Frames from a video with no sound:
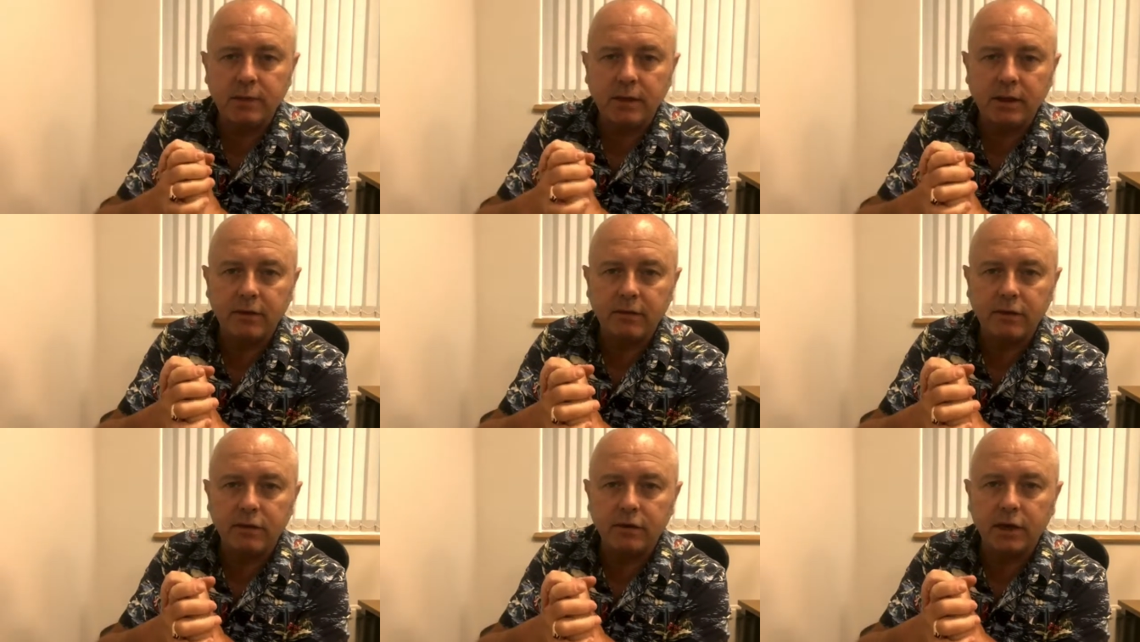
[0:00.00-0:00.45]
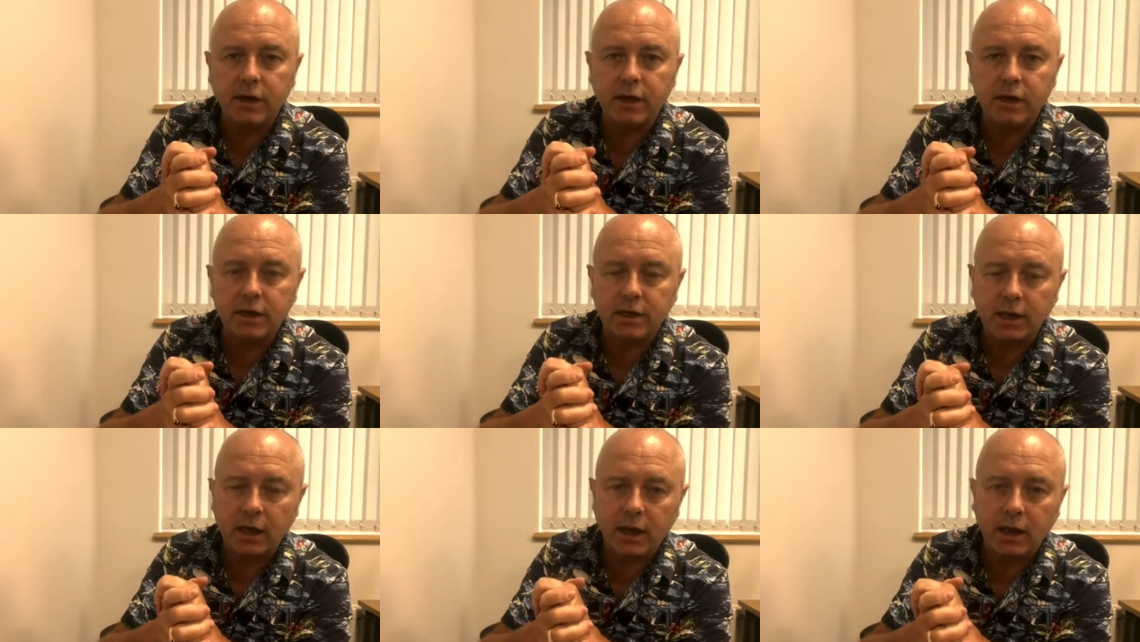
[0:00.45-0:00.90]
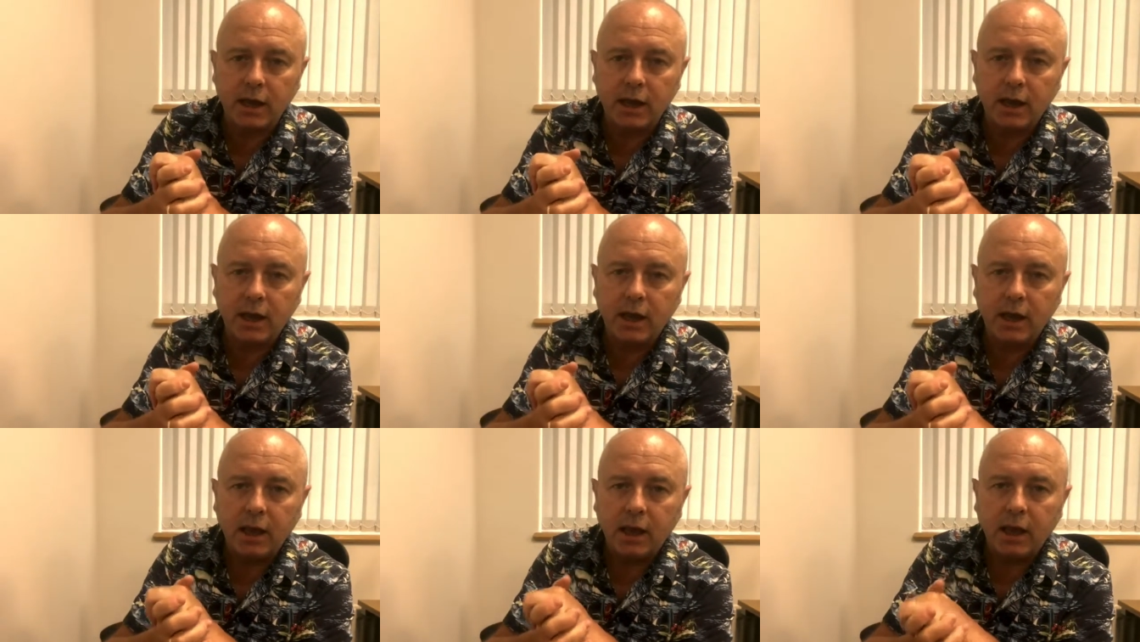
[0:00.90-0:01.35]
Have a great
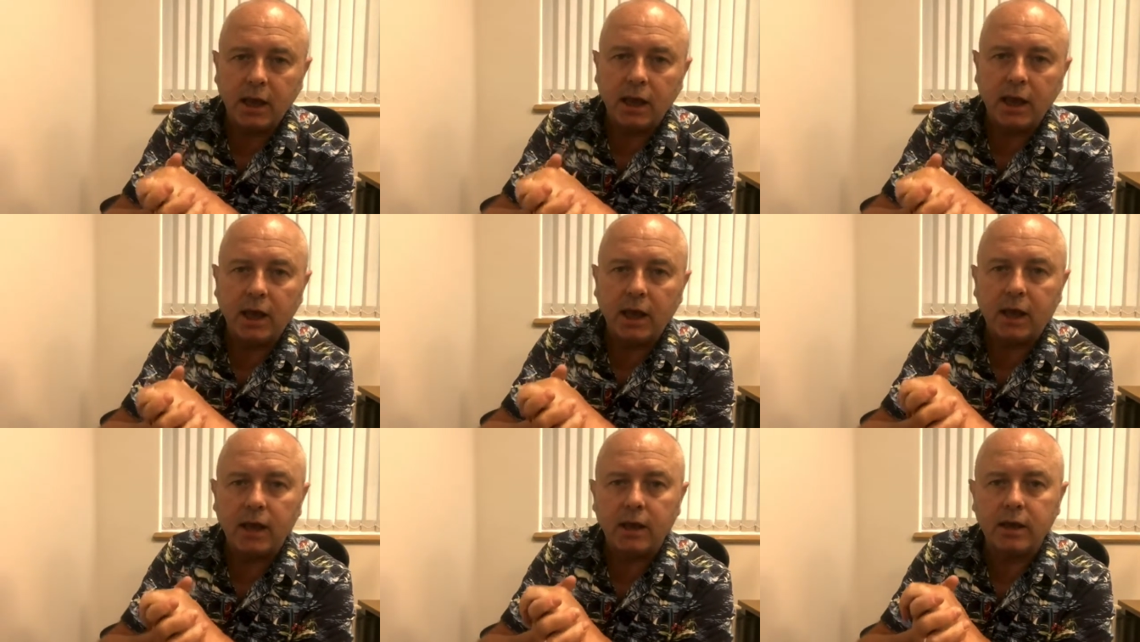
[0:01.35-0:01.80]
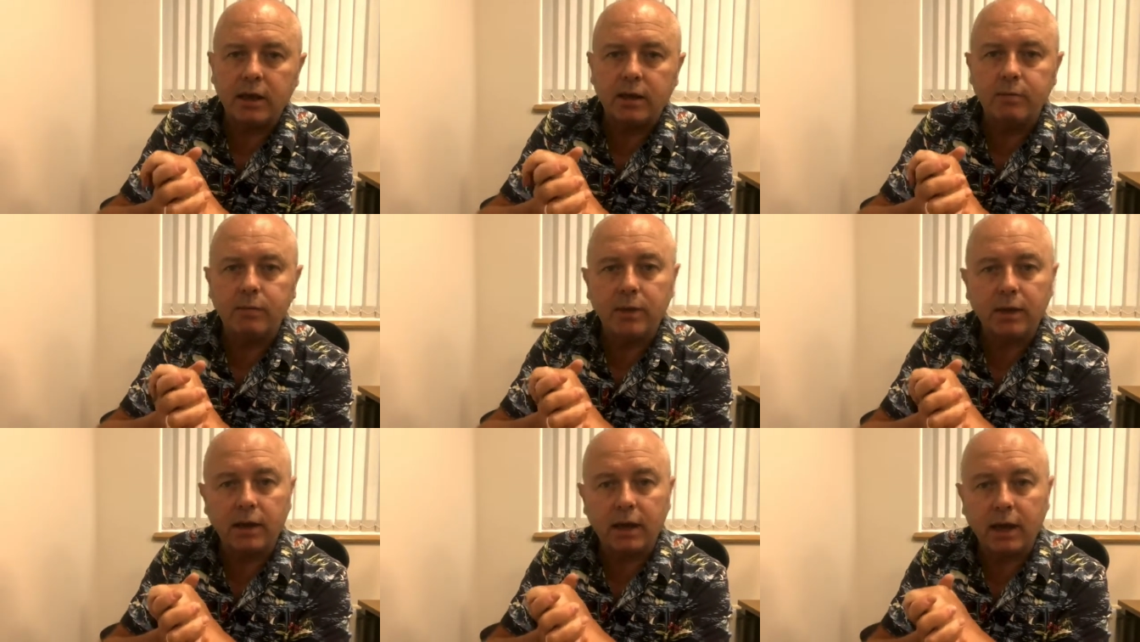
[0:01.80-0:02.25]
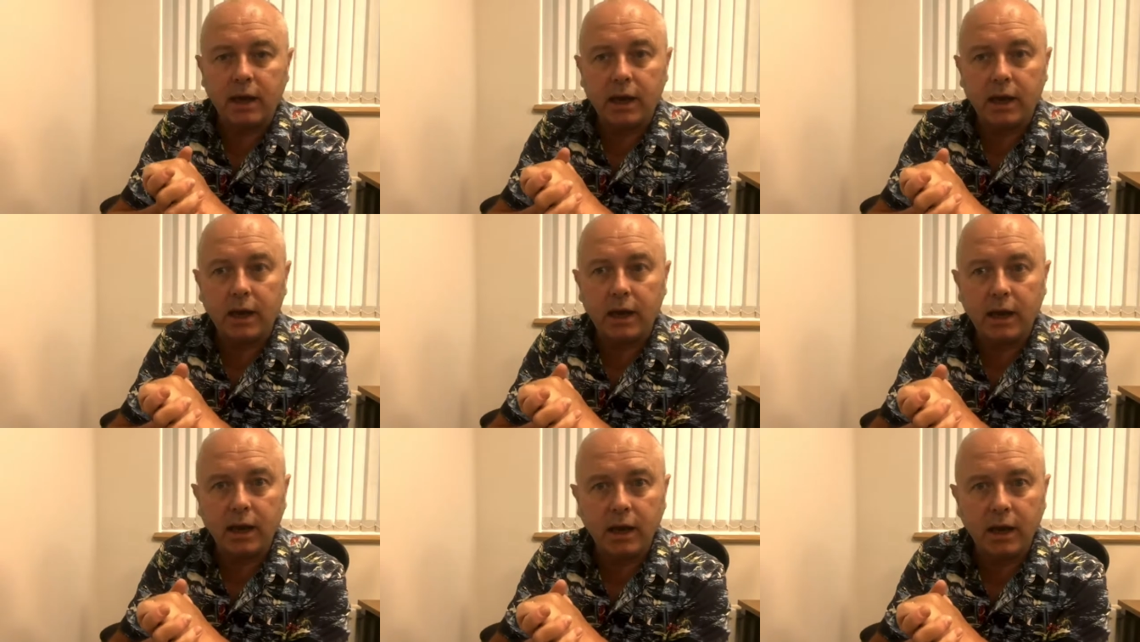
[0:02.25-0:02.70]
day and be
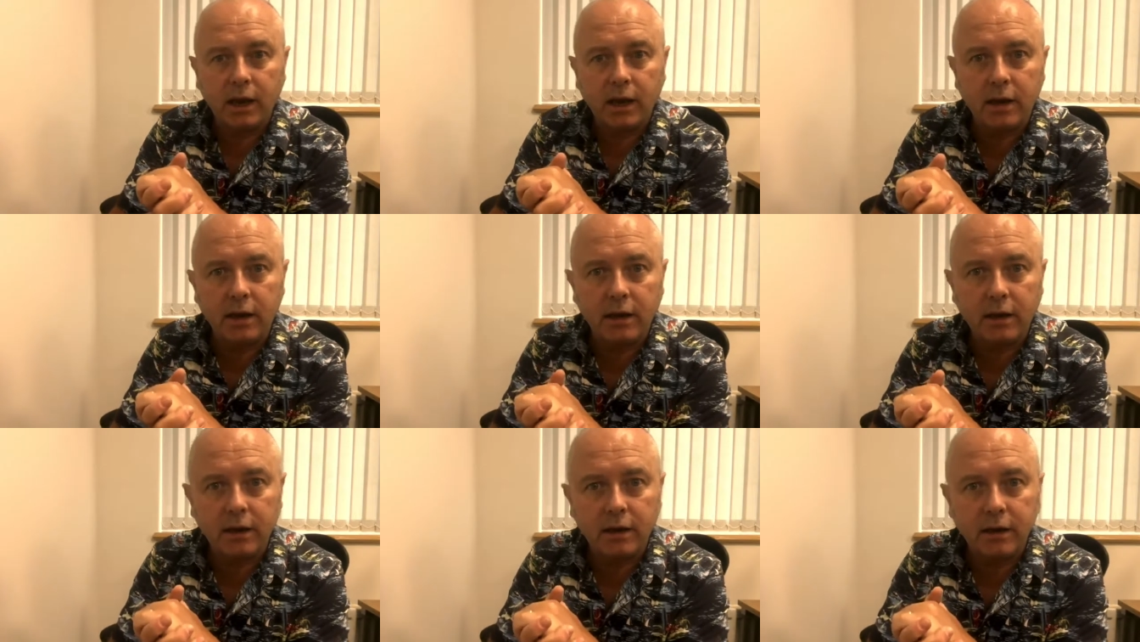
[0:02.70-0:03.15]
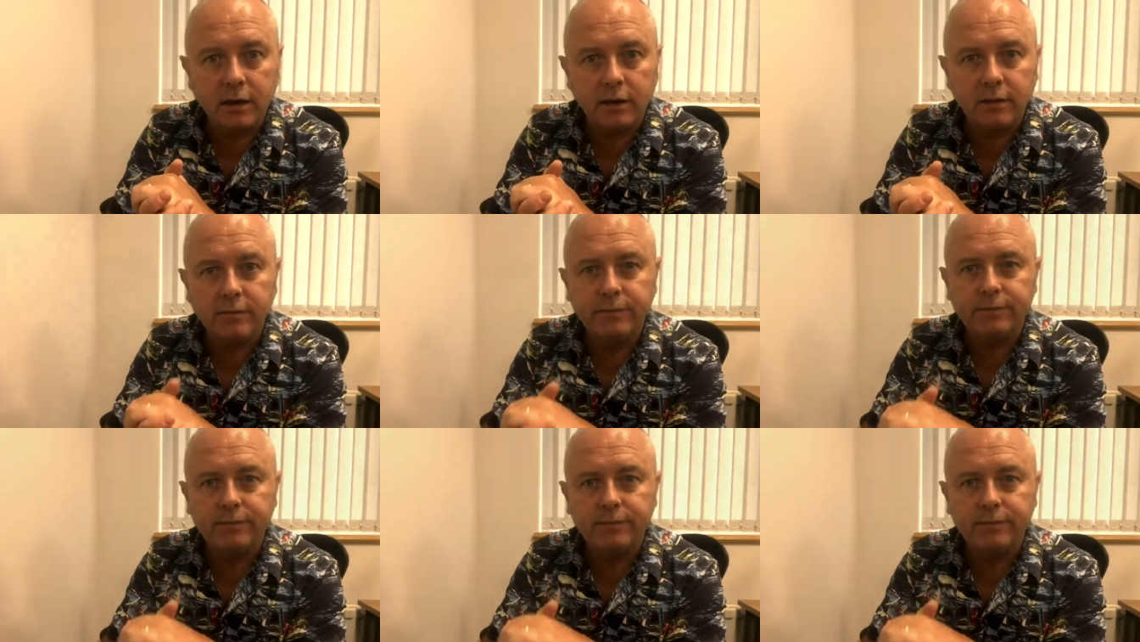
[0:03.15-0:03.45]
kind.